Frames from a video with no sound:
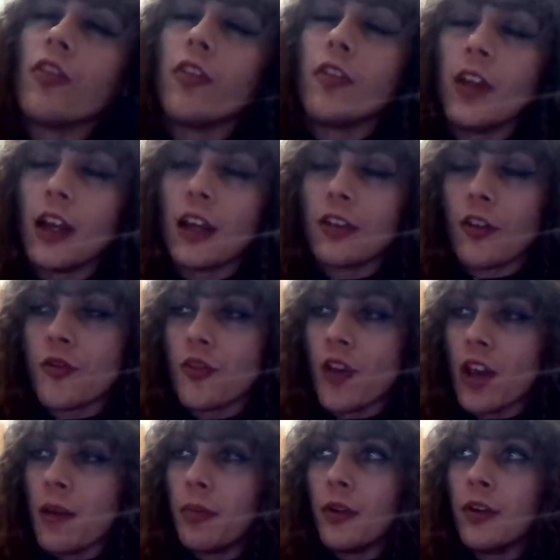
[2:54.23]
in like the
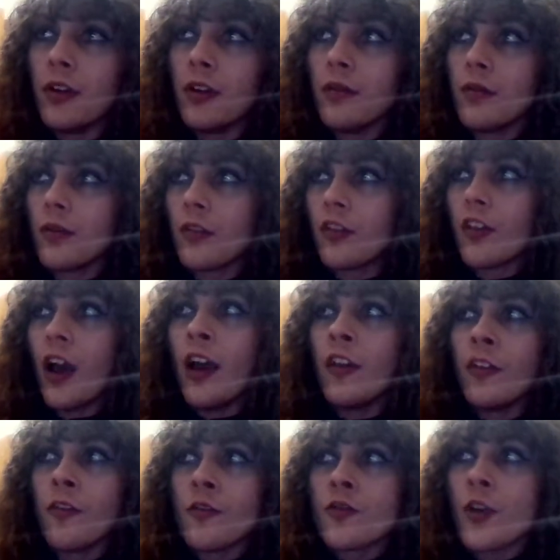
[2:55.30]
shape and
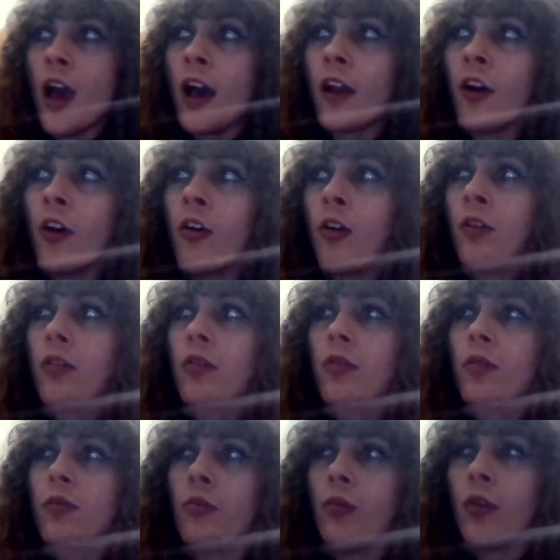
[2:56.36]
size of shadow
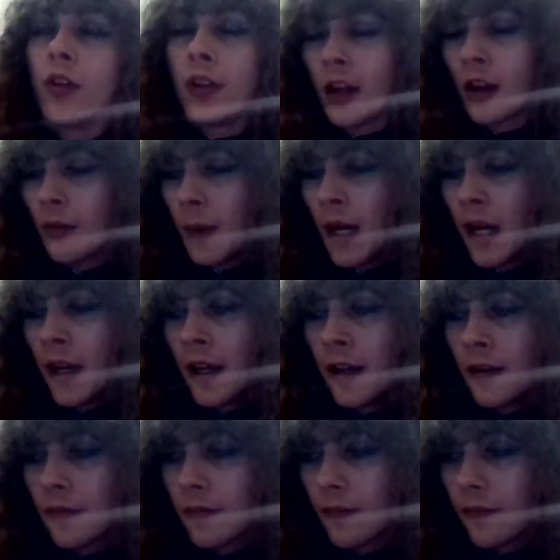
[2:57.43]
would thereby
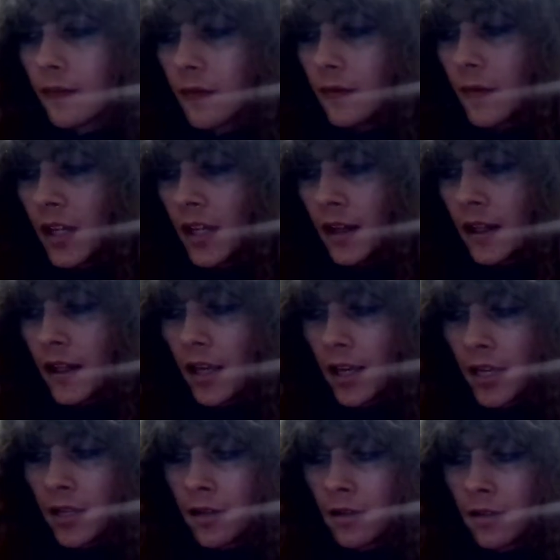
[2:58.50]

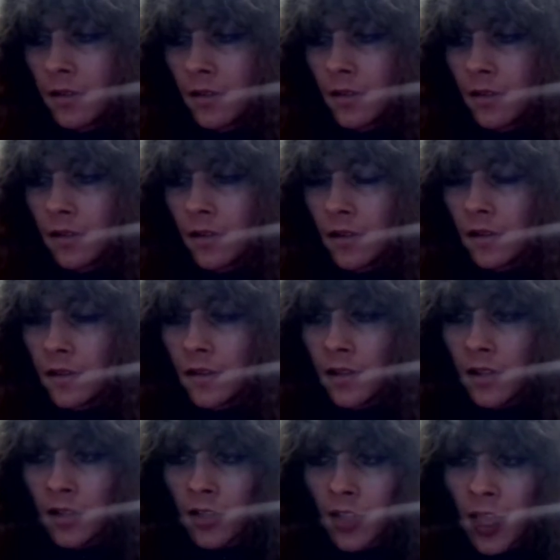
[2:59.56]
indicate that
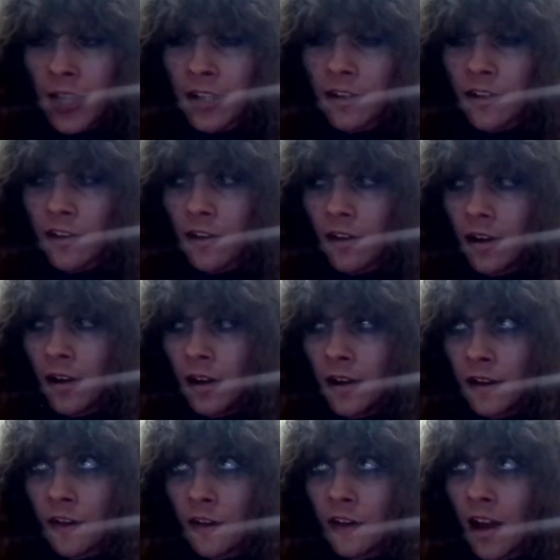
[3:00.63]
light
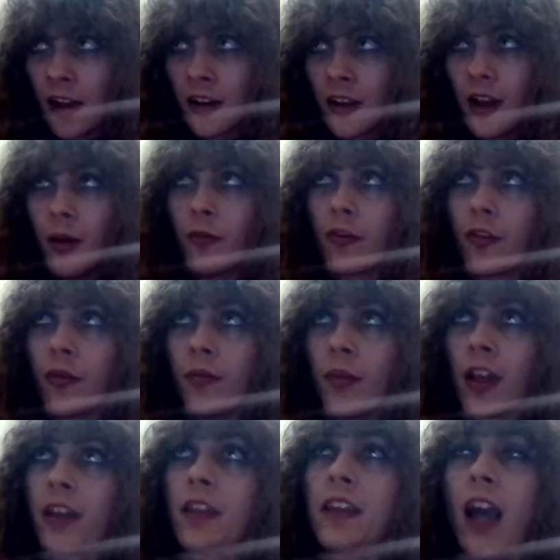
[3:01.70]
does not come from
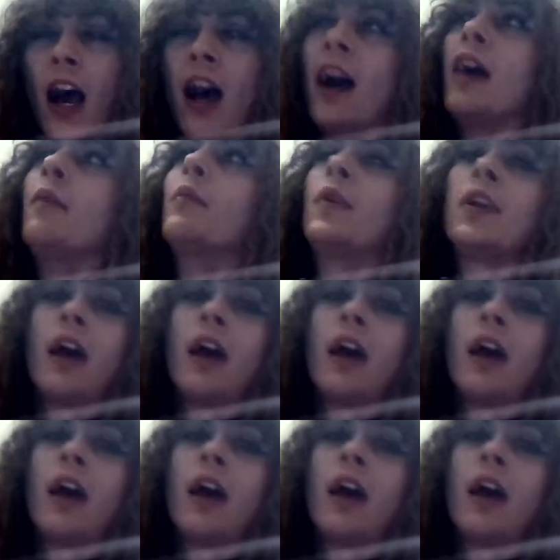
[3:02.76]
like the eye but